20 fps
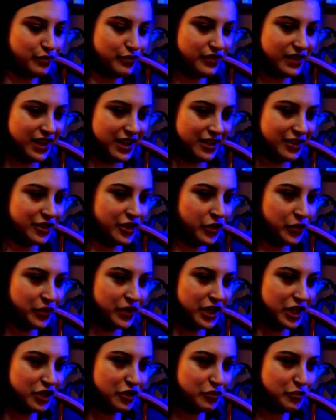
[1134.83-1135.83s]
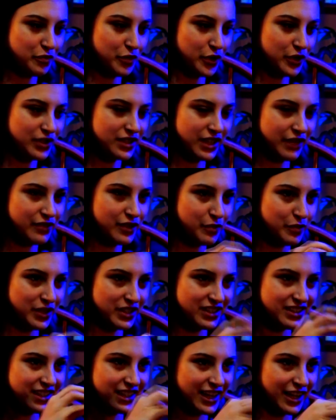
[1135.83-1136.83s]
I don't know, like, put safety
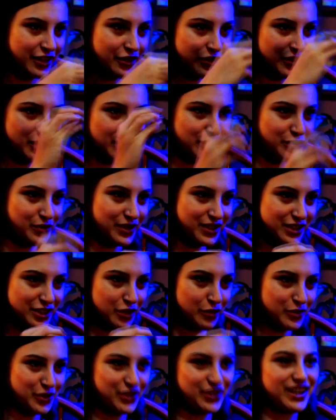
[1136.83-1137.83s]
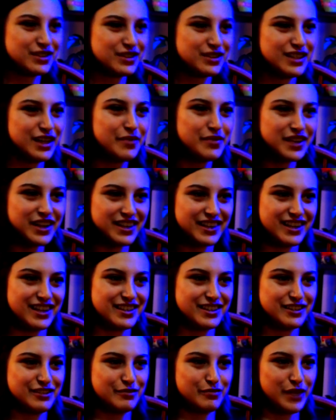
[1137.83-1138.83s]
pins together into a sculpture. Like, I don't know, there's
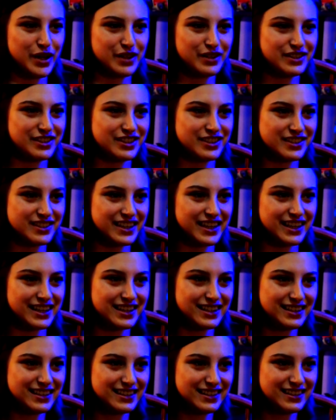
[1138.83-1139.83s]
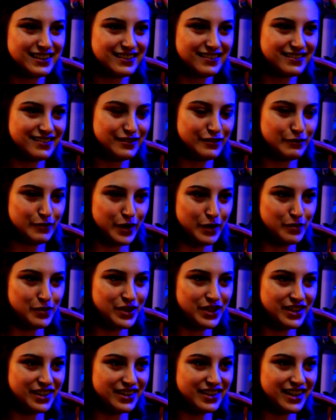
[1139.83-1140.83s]
something that might just, like,
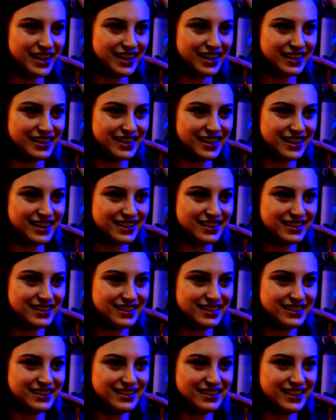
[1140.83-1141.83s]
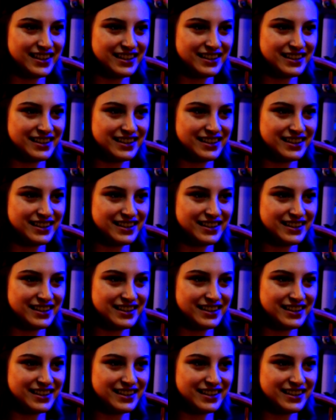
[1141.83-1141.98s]
might be the thing that